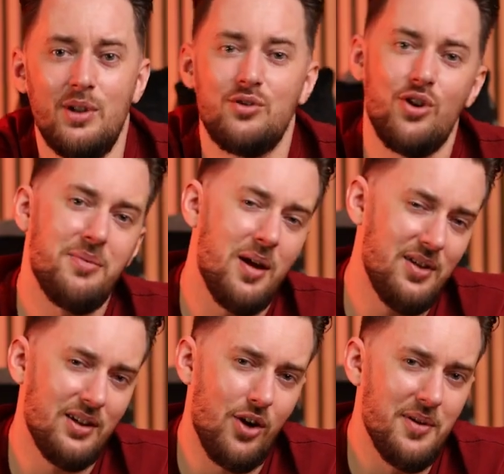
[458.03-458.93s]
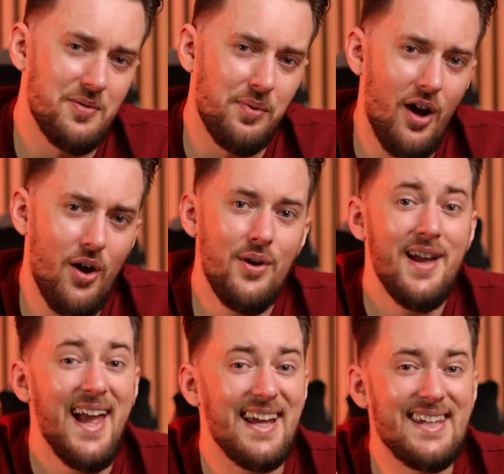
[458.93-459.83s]
Drop them in the comments below
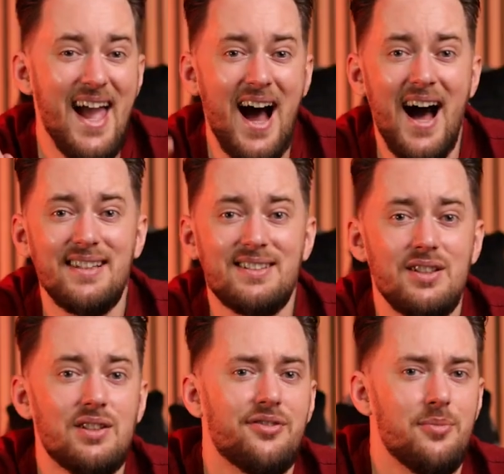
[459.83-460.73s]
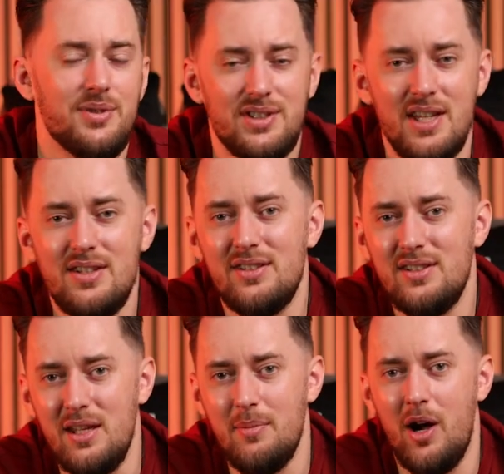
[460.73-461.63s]
and get answers from seasoned
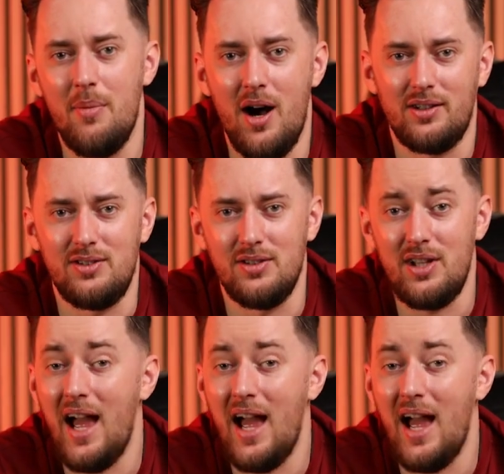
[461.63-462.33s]
email marketers.